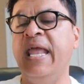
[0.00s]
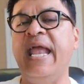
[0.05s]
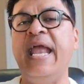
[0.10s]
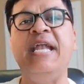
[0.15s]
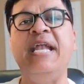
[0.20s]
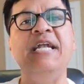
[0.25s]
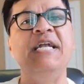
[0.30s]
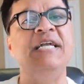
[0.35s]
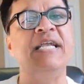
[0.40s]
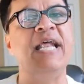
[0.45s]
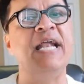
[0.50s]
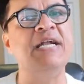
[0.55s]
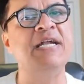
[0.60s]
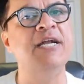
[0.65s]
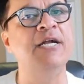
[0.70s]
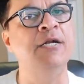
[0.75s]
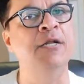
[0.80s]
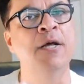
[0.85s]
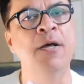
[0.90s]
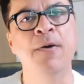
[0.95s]

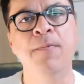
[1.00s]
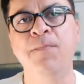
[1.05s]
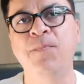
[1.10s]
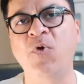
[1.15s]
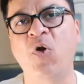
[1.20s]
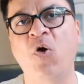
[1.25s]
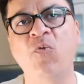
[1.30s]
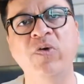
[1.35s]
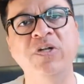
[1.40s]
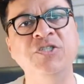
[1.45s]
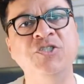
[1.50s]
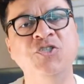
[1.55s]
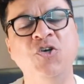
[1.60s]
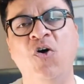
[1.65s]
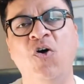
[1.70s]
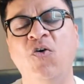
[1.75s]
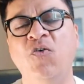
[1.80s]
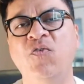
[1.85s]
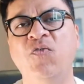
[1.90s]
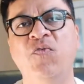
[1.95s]
intended province
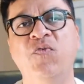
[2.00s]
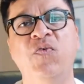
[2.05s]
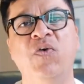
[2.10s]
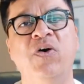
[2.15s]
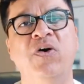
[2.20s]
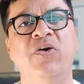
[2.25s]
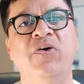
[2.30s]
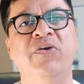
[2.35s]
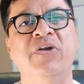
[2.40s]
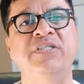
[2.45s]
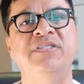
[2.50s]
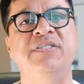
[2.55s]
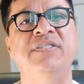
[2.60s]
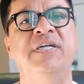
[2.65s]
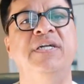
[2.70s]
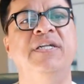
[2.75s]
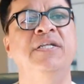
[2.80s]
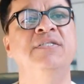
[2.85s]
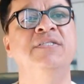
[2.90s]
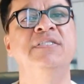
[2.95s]
of uh,
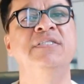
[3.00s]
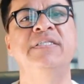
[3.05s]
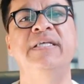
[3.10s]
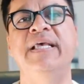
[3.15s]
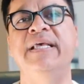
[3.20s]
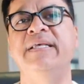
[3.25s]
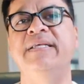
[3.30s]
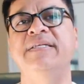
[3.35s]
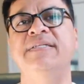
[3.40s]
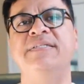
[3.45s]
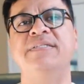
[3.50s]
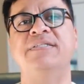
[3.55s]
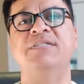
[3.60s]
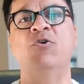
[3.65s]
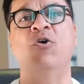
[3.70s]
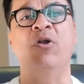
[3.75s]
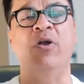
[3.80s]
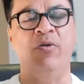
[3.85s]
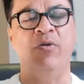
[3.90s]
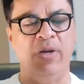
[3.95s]
residence is,
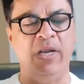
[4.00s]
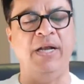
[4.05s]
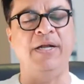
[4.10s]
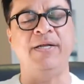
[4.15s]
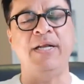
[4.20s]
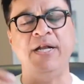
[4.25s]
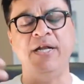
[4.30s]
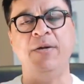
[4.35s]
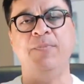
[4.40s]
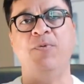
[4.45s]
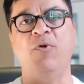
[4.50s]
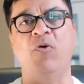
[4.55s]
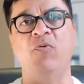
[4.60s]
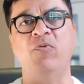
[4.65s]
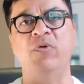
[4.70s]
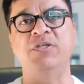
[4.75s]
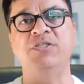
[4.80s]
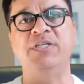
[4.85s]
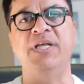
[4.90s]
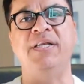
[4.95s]
or intended
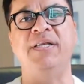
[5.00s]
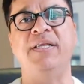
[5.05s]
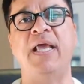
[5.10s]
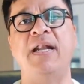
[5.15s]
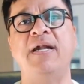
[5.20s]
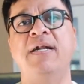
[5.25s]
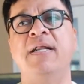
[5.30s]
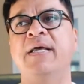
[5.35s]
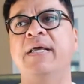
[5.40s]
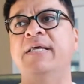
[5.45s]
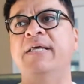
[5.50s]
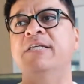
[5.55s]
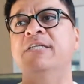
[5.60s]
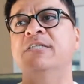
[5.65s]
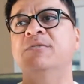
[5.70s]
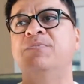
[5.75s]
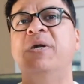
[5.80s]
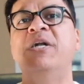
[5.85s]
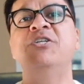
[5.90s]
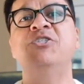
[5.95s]
province in Canada
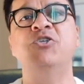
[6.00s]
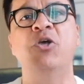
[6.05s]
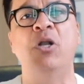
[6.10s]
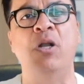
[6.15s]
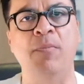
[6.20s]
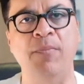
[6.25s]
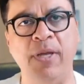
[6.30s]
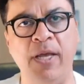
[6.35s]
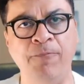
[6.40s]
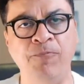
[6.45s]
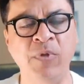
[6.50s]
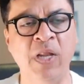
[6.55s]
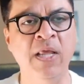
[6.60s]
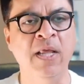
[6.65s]
is British Columbia.